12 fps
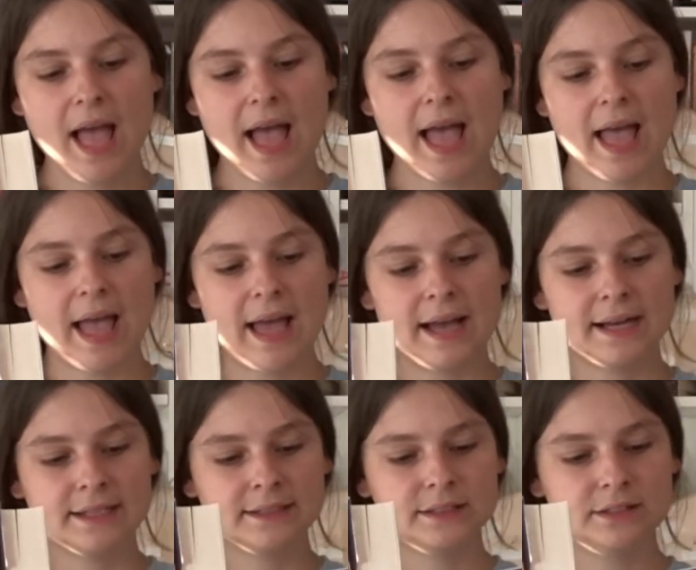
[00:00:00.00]

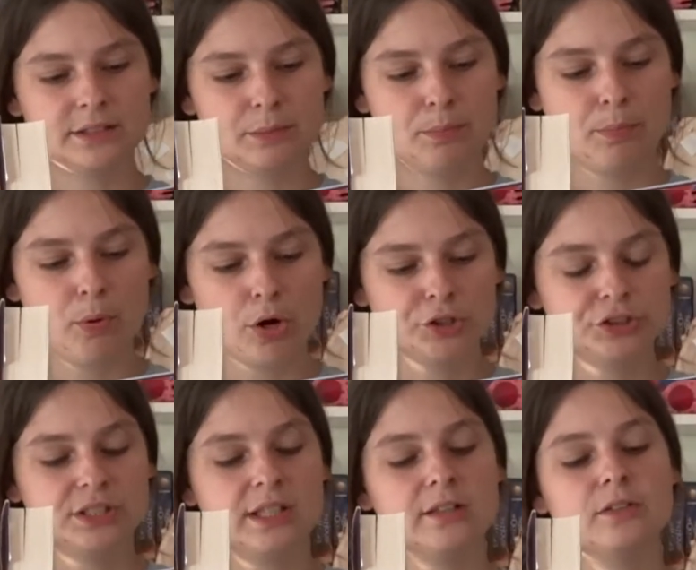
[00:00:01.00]
and the
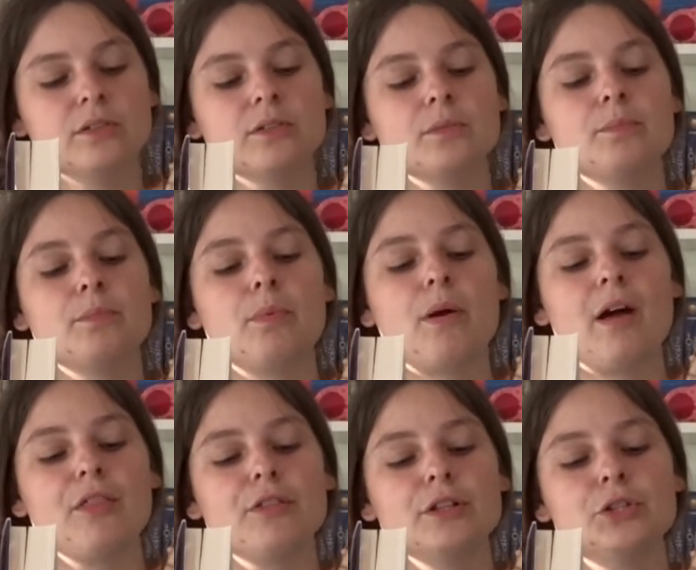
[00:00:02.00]

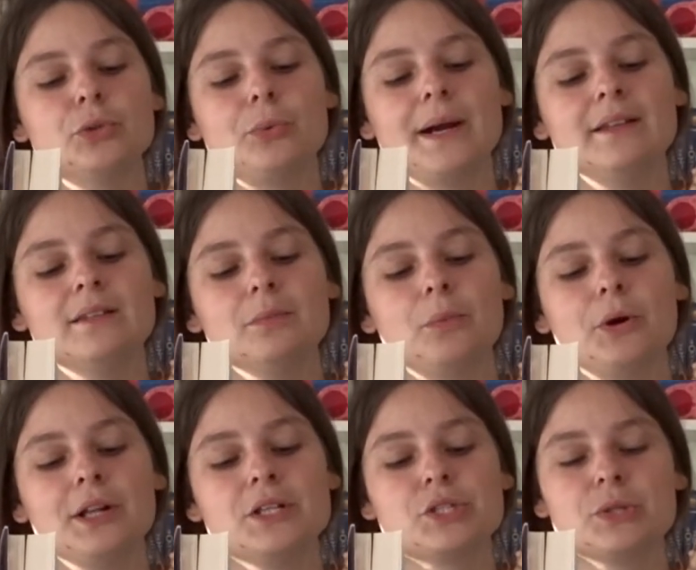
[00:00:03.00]
Brothel-Twite
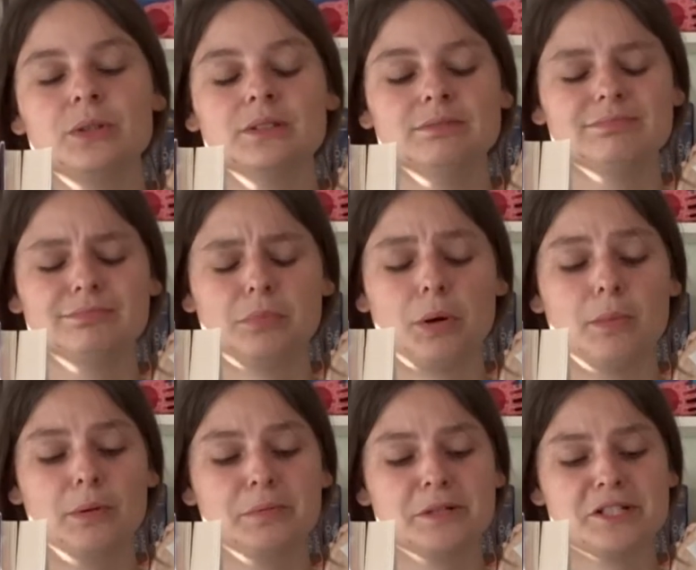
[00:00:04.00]
boarding school,
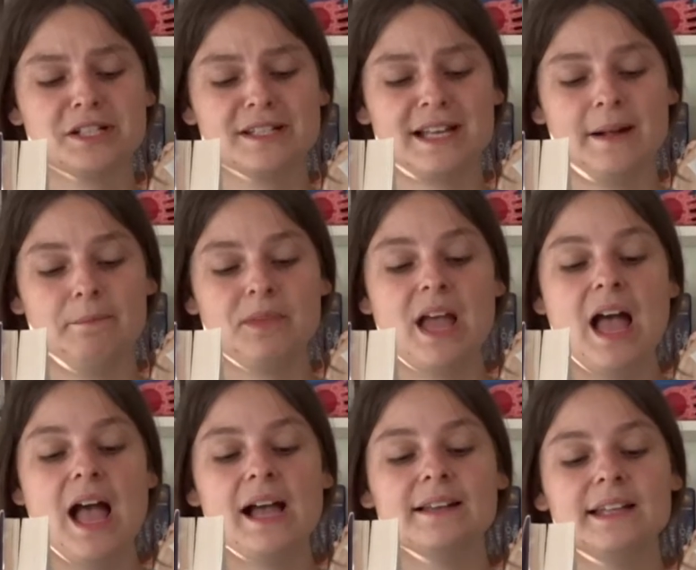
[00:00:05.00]
probably butchered that,
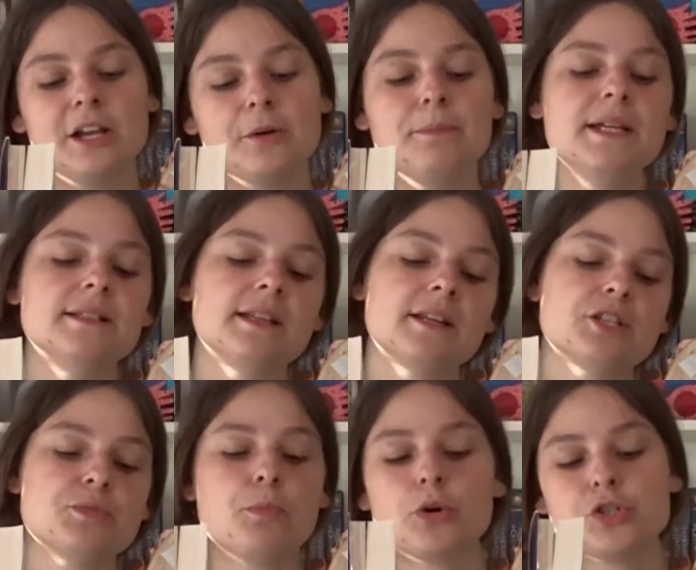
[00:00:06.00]
and they compete in a
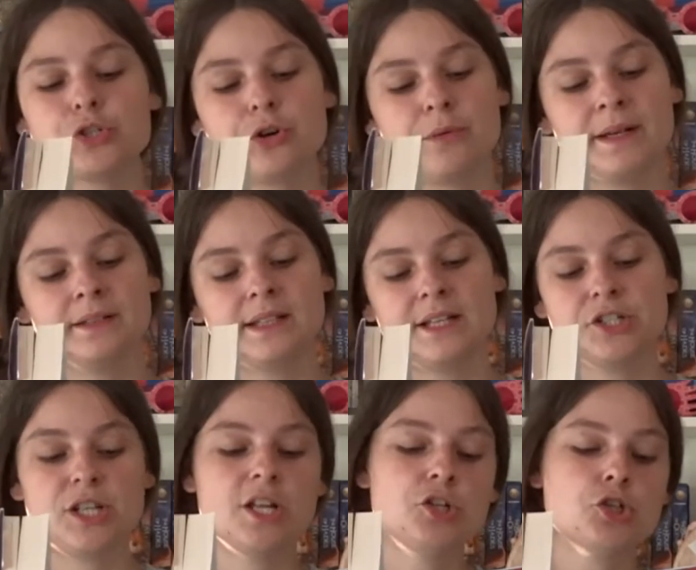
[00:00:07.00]
sports tournament and
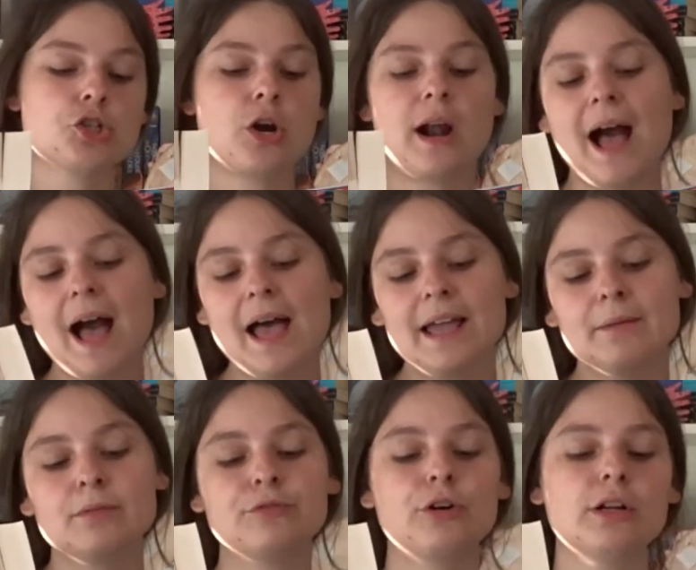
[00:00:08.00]
tensions are high, and
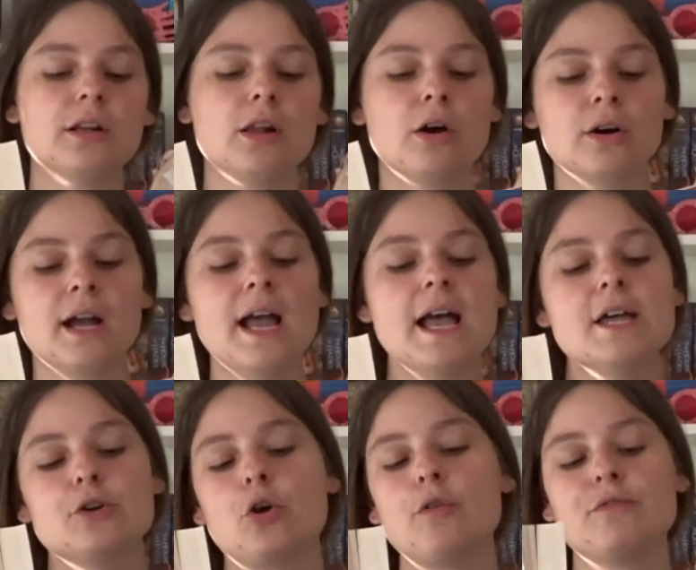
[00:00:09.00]
before long
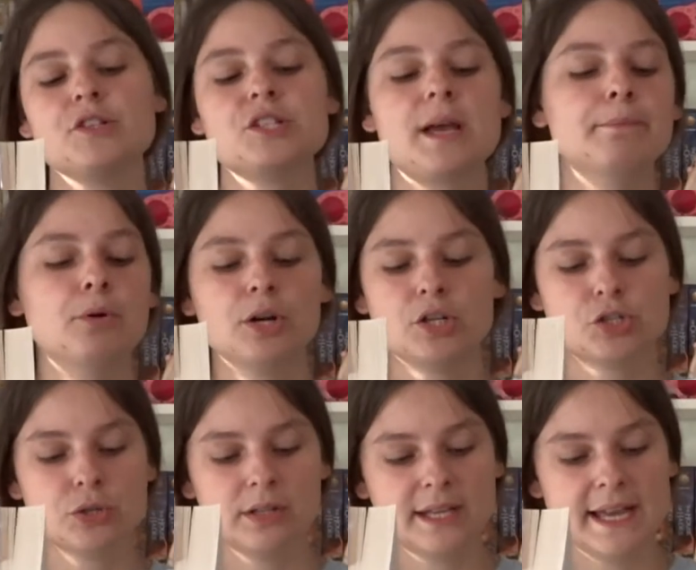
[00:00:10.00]
the orphans and boarding
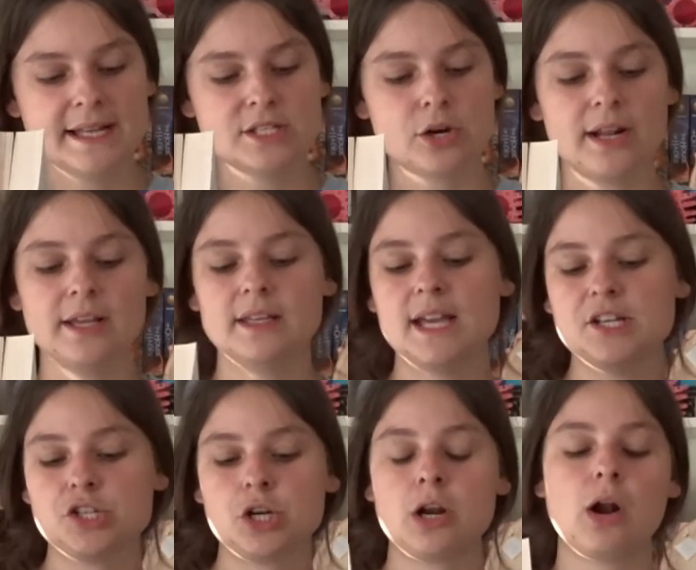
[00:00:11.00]
school kids are
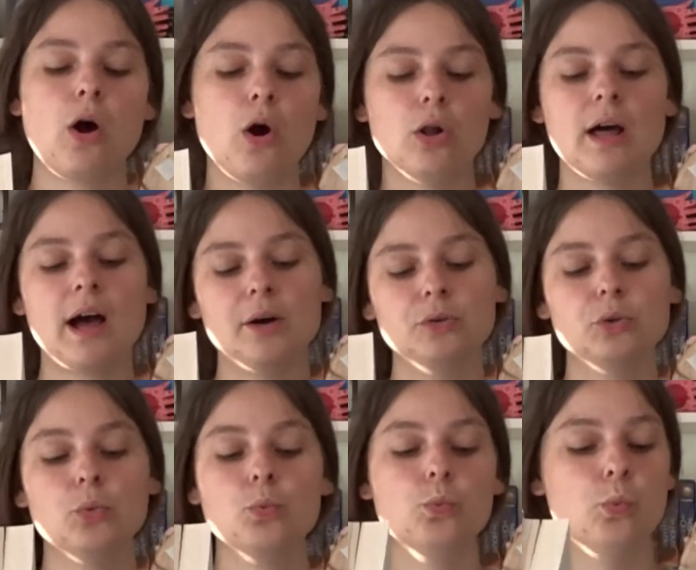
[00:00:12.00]
engaged in an all-out
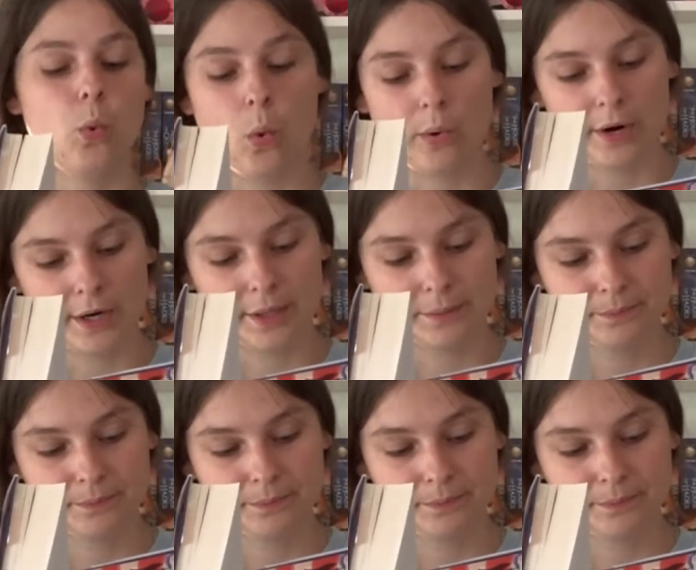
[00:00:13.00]
war.